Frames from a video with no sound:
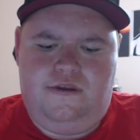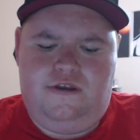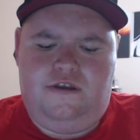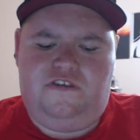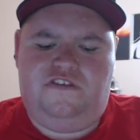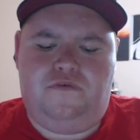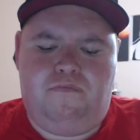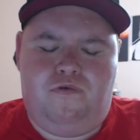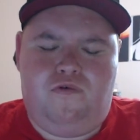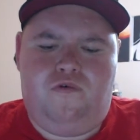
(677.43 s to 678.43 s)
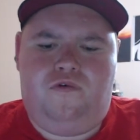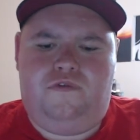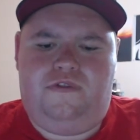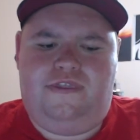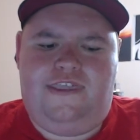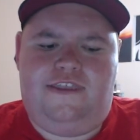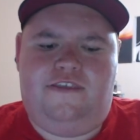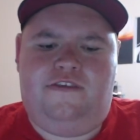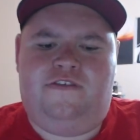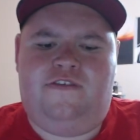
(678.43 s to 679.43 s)
support that
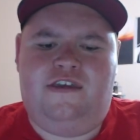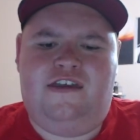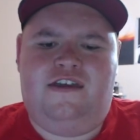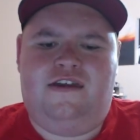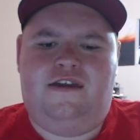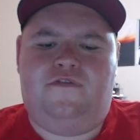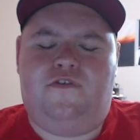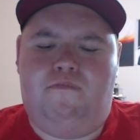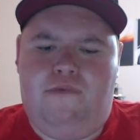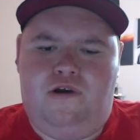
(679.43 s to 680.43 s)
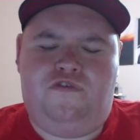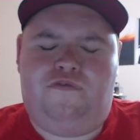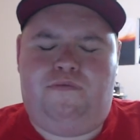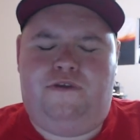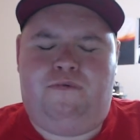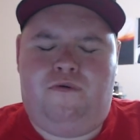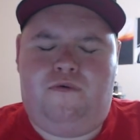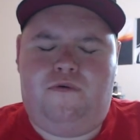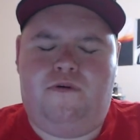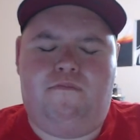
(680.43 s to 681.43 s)
is, for most people,
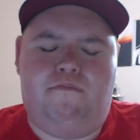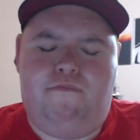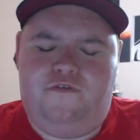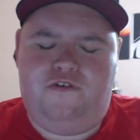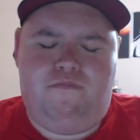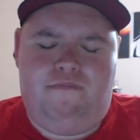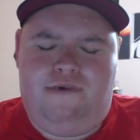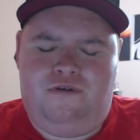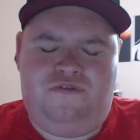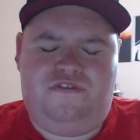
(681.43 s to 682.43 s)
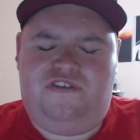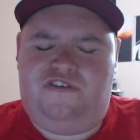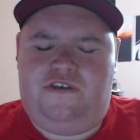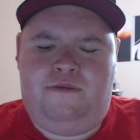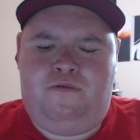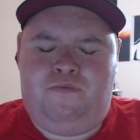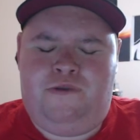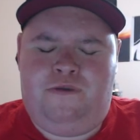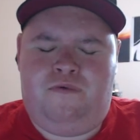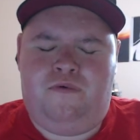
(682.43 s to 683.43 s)
for most disabled people,